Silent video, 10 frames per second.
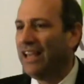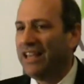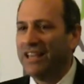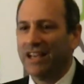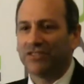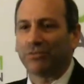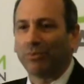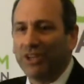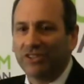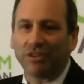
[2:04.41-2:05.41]
He has
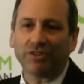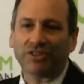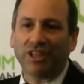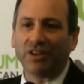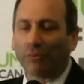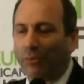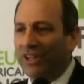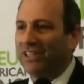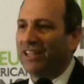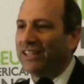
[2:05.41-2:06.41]
researched and
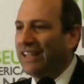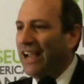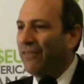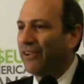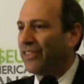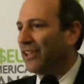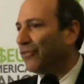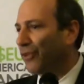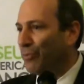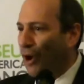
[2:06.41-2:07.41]
written on
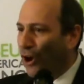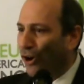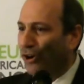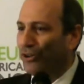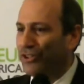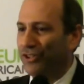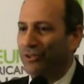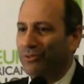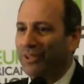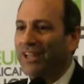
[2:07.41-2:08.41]
everything from
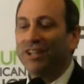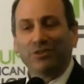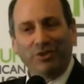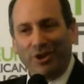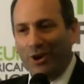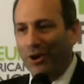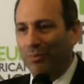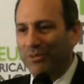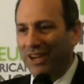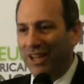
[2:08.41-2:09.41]
Urdu to the
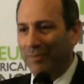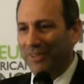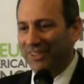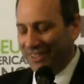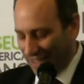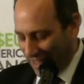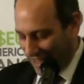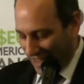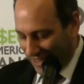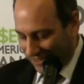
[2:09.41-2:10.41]
Hope Diamond.
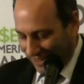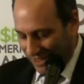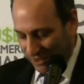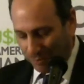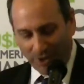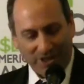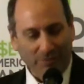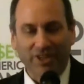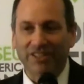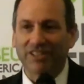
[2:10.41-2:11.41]
His latest book,
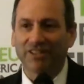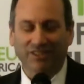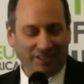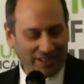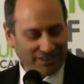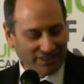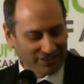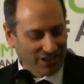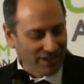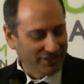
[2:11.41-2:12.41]
and what he's here tonight to
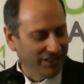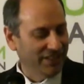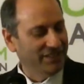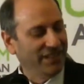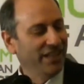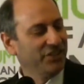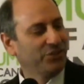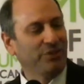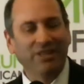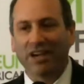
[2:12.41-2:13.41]
discuss, is The
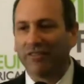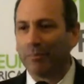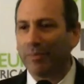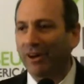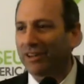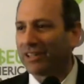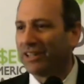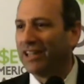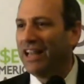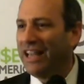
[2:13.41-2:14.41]
History of
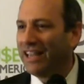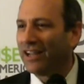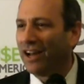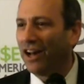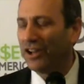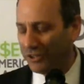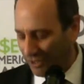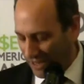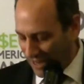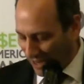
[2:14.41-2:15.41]
America in a
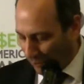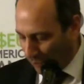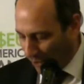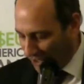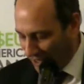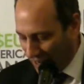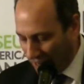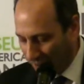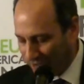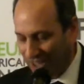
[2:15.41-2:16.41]
101
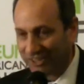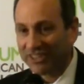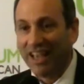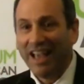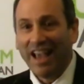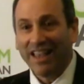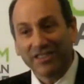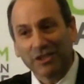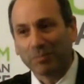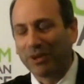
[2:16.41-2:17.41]
objects. And
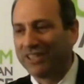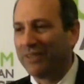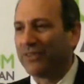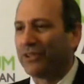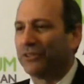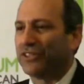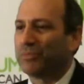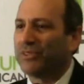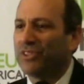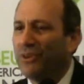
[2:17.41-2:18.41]
this is pretty difficult. The
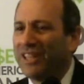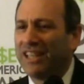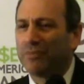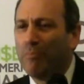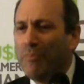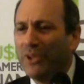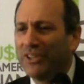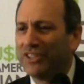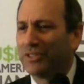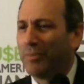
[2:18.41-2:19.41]
Smithsonian has
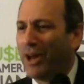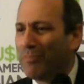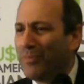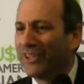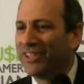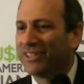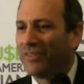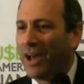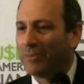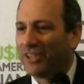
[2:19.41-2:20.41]
millions upon millions
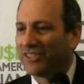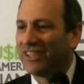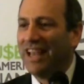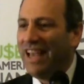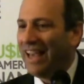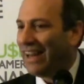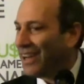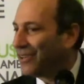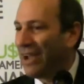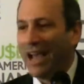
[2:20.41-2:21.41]
of objects, and
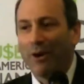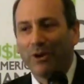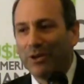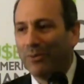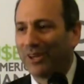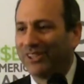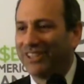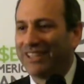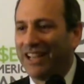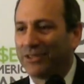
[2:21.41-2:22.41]
I don't know how he whittled
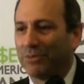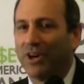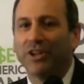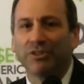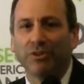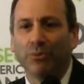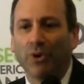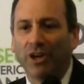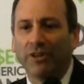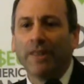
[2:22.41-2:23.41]
it down to
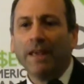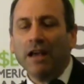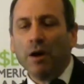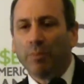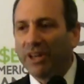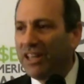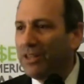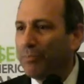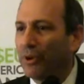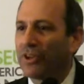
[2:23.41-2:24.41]
101. But in
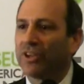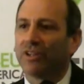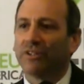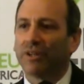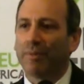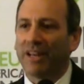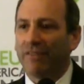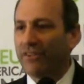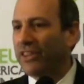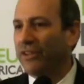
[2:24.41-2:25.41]
the book, you're going to learn about
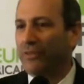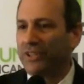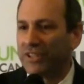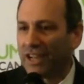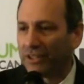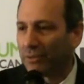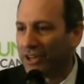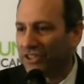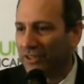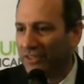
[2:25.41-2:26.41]
everything from the
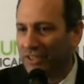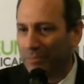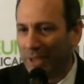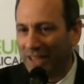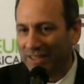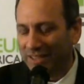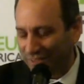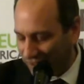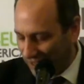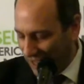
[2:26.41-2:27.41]
Declaration of
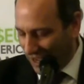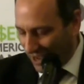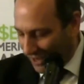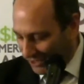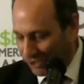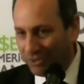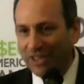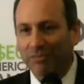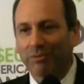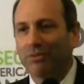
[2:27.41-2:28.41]
Independence uh,
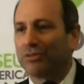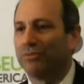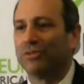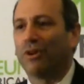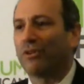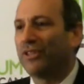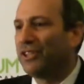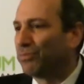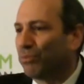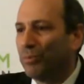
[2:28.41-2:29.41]
straight through to
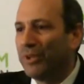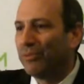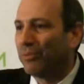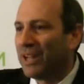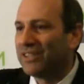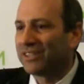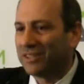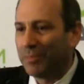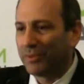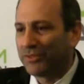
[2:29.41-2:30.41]
Dorothy's ruby red
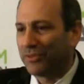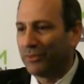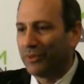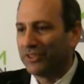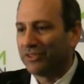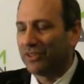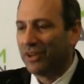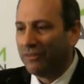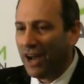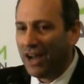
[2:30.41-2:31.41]
slippers from The Wizard
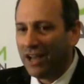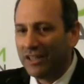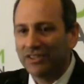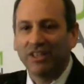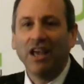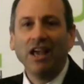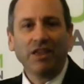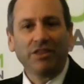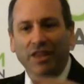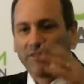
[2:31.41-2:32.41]
of Oz.
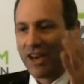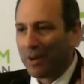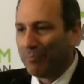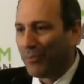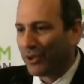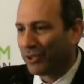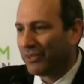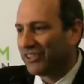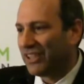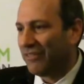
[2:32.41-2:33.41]
They've got a
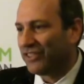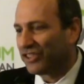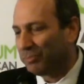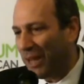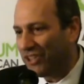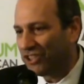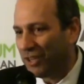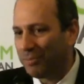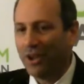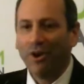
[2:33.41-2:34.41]
Mercury 7
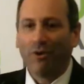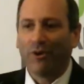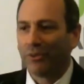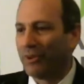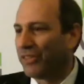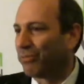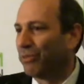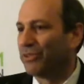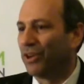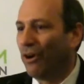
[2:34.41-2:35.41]
spaceship all the way
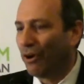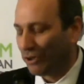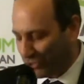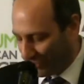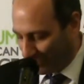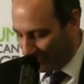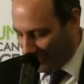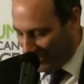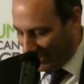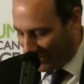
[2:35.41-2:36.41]
through to
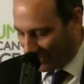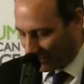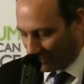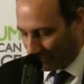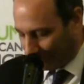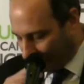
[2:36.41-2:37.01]
R2-D2.